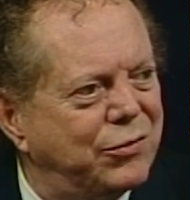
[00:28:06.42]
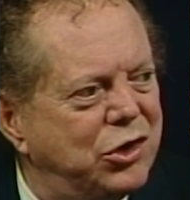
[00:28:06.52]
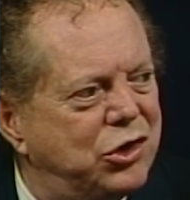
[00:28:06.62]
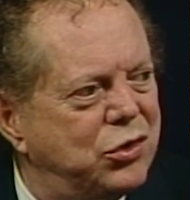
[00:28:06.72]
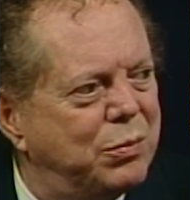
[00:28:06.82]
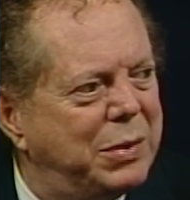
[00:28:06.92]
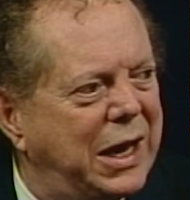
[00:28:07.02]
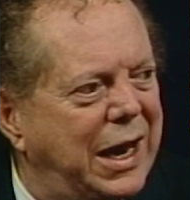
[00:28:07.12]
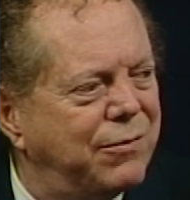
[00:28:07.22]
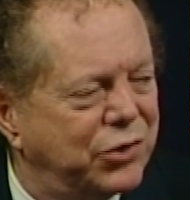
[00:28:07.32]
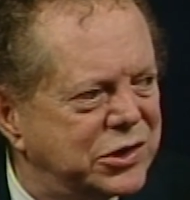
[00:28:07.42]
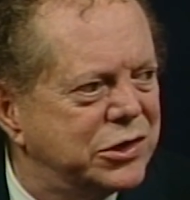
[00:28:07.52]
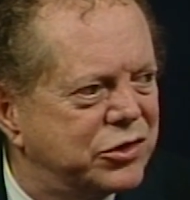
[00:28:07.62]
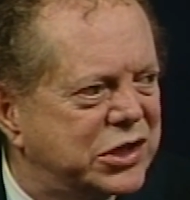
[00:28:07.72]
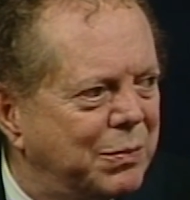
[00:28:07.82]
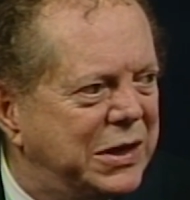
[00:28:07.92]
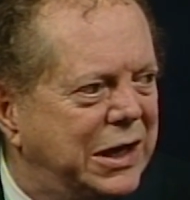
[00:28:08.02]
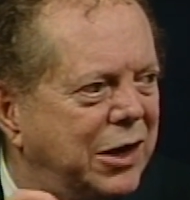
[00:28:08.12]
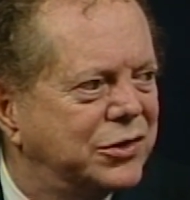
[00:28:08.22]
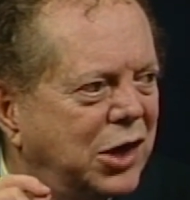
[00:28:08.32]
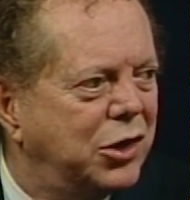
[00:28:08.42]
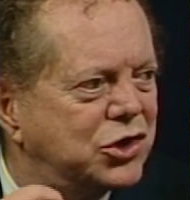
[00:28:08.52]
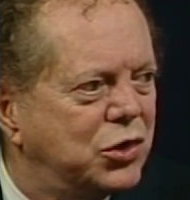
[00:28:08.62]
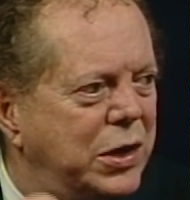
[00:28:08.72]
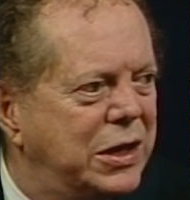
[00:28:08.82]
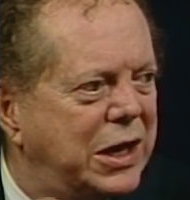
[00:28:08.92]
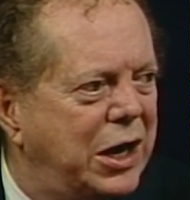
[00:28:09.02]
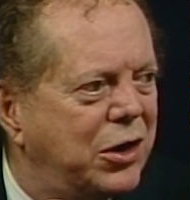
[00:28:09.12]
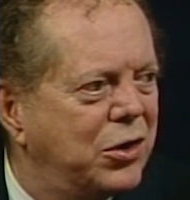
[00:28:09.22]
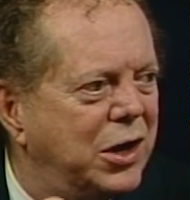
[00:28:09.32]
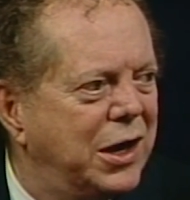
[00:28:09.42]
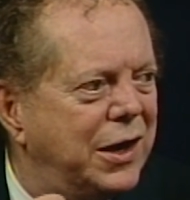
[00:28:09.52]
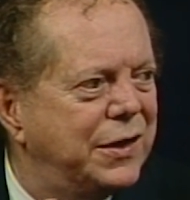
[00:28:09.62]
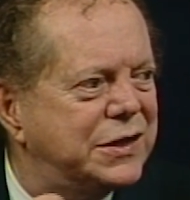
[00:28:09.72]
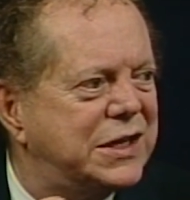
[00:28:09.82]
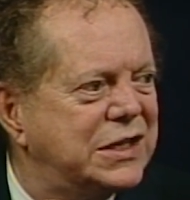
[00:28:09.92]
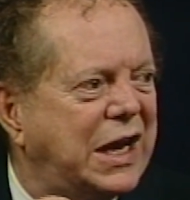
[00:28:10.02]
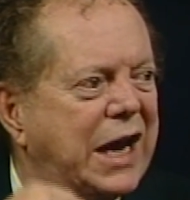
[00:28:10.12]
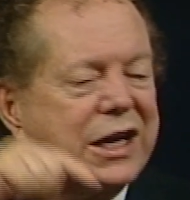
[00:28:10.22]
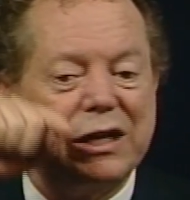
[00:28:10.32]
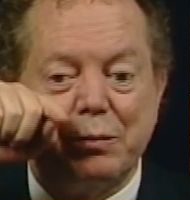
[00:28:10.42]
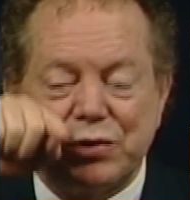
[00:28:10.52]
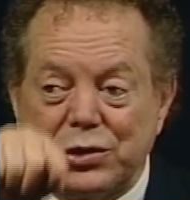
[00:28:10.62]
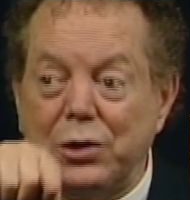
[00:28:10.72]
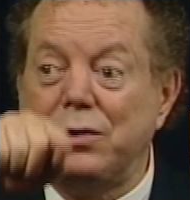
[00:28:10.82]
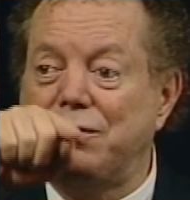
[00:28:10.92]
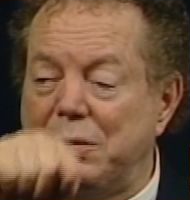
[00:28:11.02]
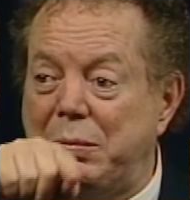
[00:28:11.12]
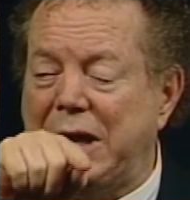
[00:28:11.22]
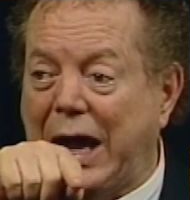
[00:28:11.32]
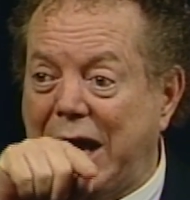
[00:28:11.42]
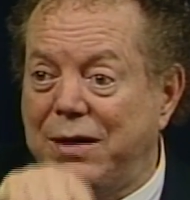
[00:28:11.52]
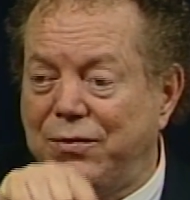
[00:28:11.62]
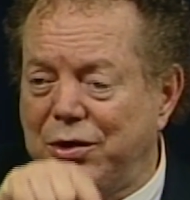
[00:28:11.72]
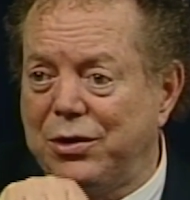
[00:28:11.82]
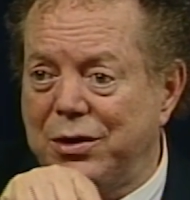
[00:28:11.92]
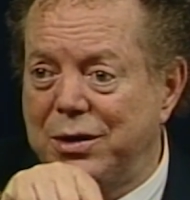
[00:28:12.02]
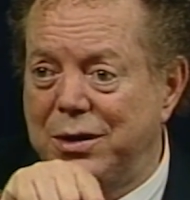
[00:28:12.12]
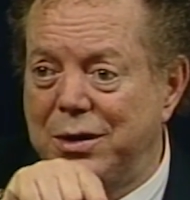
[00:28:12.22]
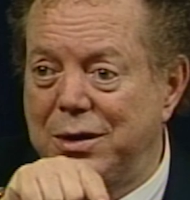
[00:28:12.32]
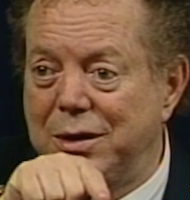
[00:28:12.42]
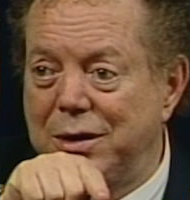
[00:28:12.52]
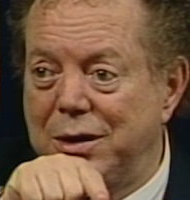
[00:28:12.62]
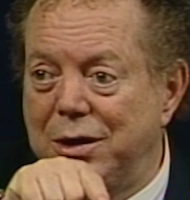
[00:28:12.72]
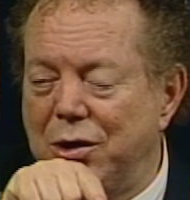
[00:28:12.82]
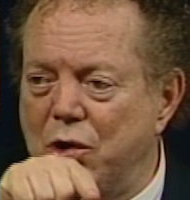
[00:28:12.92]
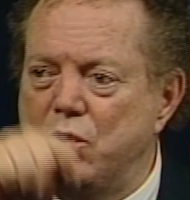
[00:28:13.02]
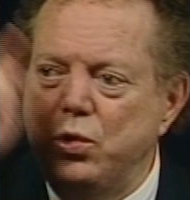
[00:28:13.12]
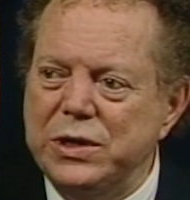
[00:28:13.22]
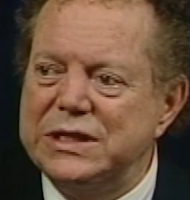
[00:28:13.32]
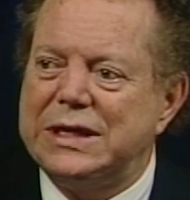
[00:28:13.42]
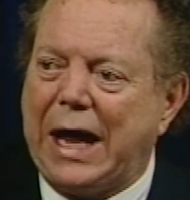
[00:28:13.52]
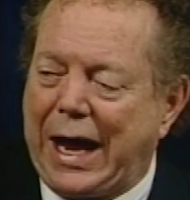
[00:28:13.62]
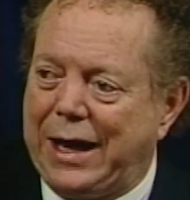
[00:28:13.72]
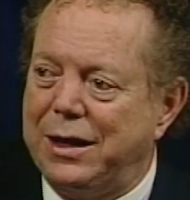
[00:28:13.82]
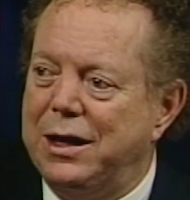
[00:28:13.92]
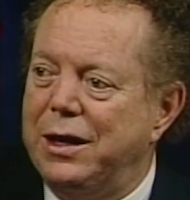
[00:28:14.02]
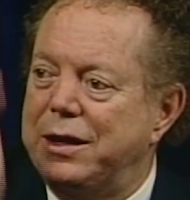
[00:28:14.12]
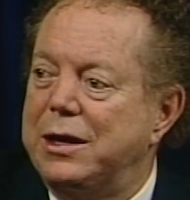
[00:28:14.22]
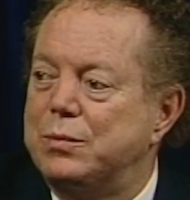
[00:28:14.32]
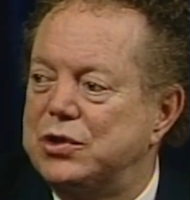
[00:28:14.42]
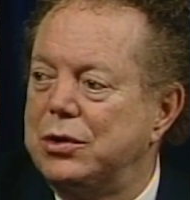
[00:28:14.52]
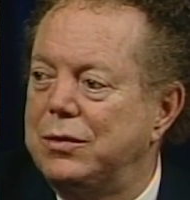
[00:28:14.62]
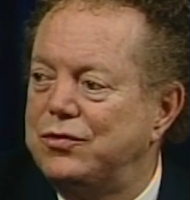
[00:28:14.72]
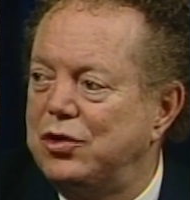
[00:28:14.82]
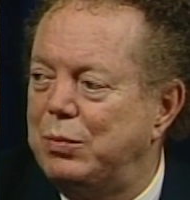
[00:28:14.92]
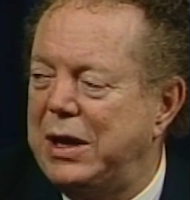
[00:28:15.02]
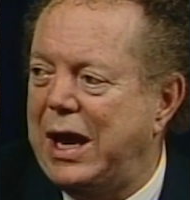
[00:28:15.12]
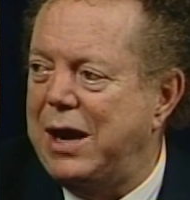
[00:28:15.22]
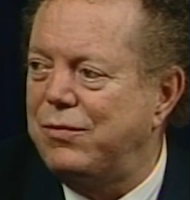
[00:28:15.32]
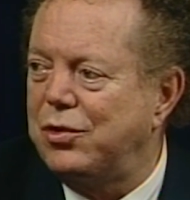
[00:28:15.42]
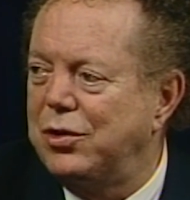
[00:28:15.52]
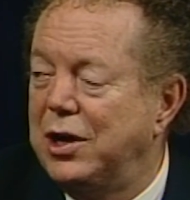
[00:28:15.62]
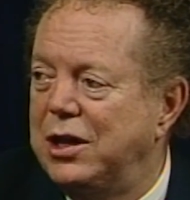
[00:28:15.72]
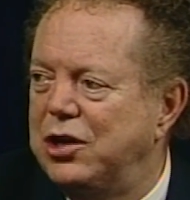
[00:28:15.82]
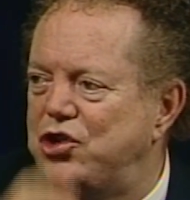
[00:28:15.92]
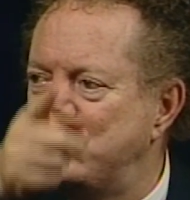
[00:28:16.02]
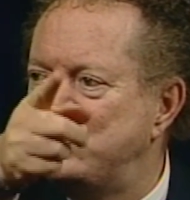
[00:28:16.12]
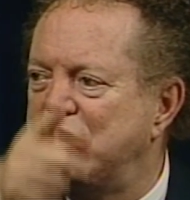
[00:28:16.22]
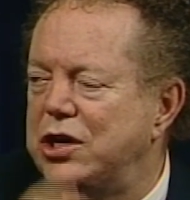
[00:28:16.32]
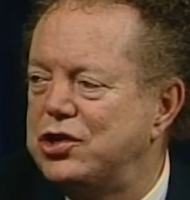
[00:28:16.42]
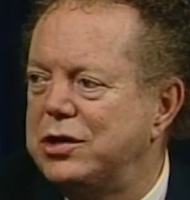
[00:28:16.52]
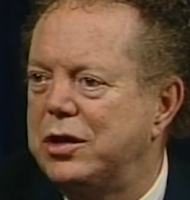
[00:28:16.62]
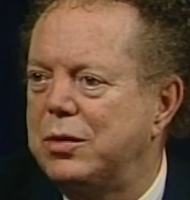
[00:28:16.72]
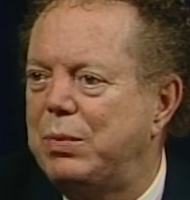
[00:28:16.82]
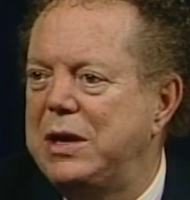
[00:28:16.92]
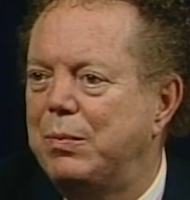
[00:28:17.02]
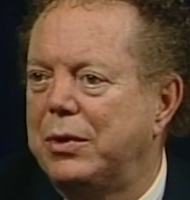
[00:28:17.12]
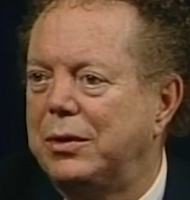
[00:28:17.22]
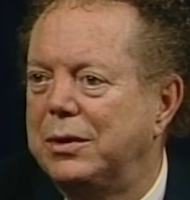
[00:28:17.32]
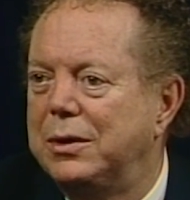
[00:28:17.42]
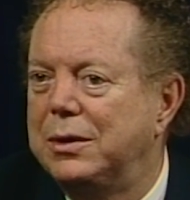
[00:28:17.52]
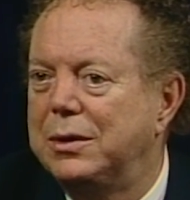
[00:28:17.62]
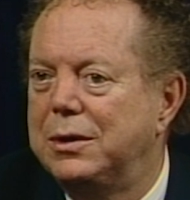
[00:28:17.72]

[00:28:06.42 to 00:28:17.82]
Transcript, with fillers: After you do a behavior, isn't there something else also in there that says, I can observe the behavior? Well, who is that? that observes your behavior that you judge in other people?